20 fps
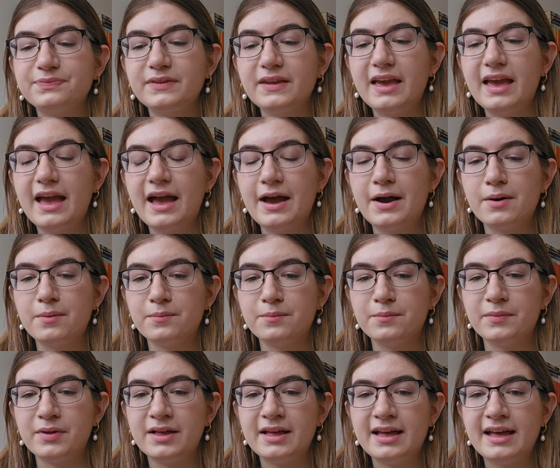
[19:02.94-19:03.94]

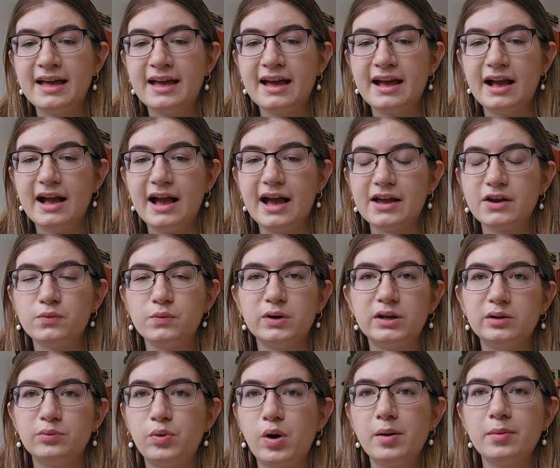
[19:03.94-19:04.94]
I will
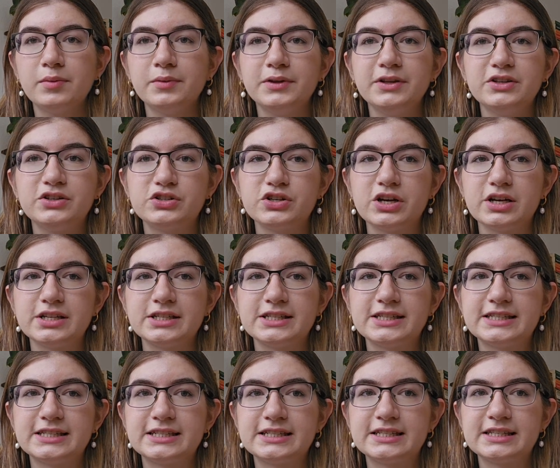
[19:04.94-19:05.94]
probably
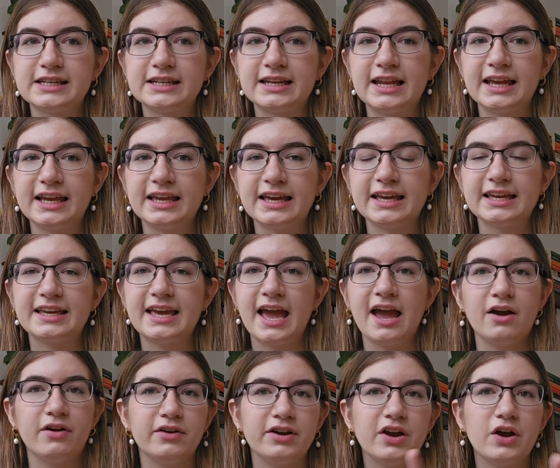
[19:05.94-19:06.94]
just like
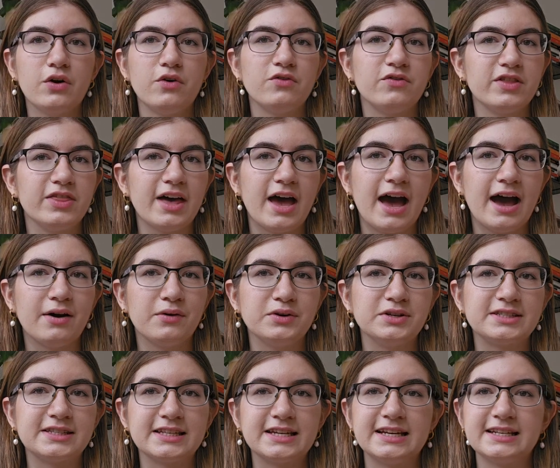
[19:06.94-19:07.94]
carry over the hours
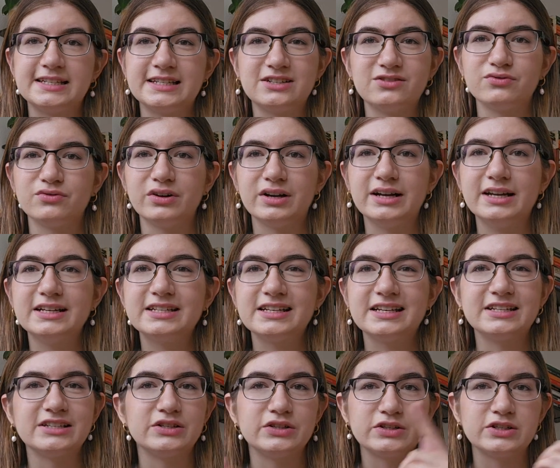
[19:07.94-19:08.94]
that I didn't read
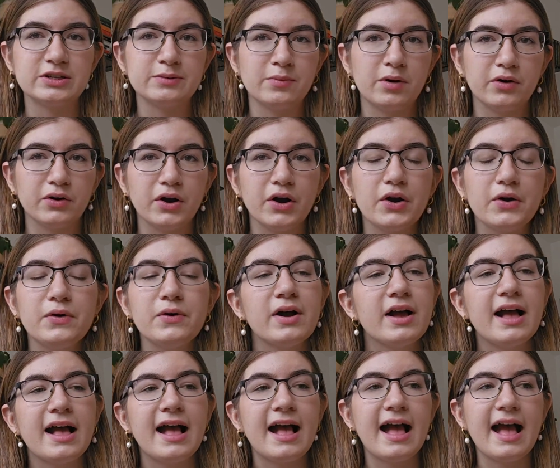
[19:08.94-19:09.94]
into tomorrow
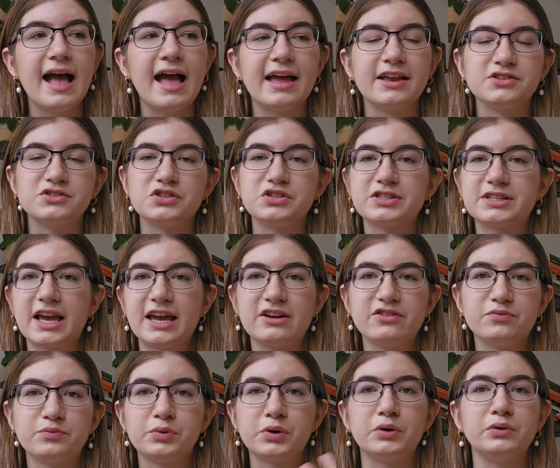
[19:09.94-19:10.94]
and just kind
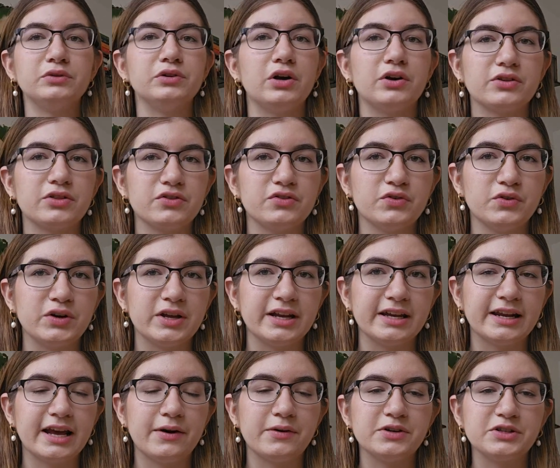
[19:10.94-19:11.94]
of prolong the 48
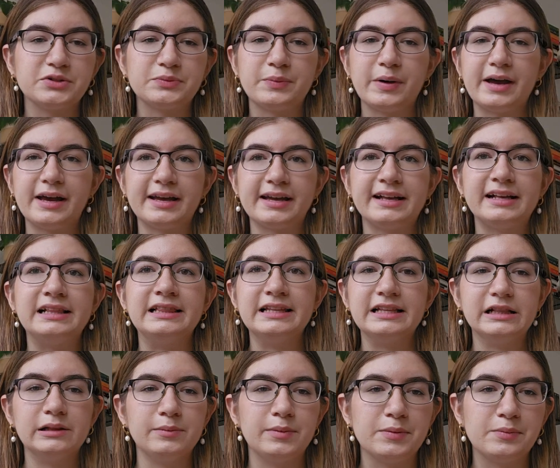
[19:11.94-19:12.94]
hours by a
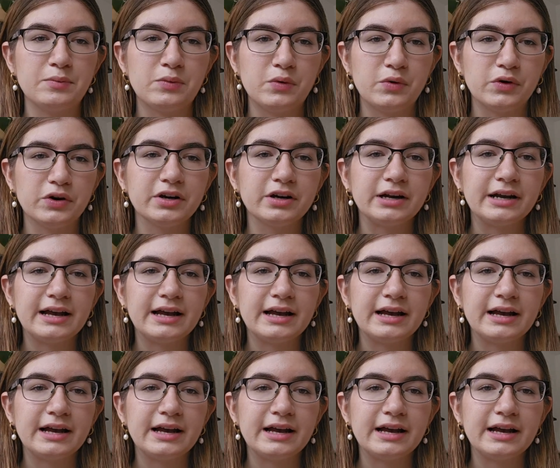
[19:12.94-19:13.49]
little bit more,